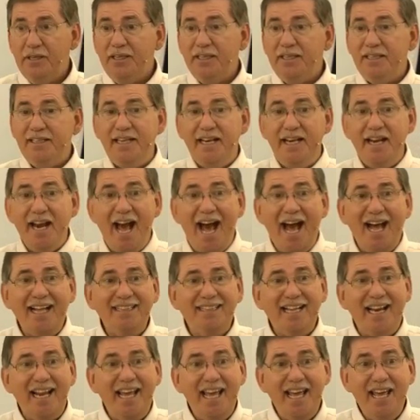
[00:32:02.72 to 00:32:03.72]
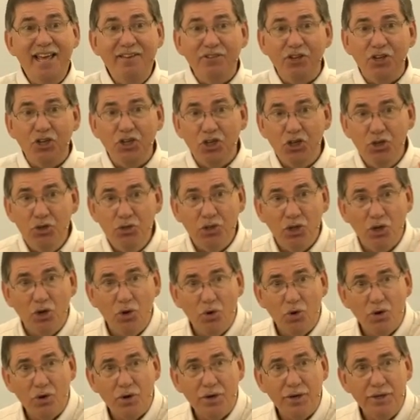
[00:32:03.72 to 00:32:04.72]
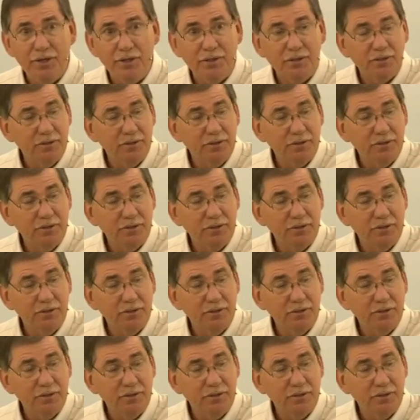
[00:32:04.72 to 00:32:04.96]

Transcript: denied that he even knew the Lord?